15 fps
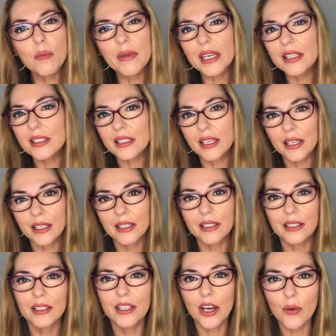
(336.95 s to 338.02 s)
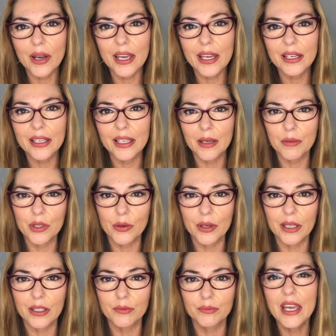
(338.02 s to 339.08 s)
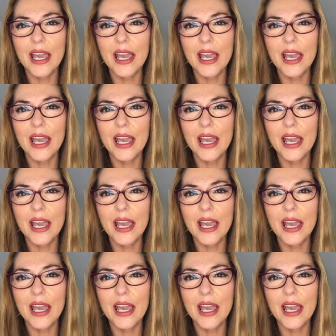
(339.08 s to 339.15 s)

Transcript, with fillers: means, go ahead and keep doing it.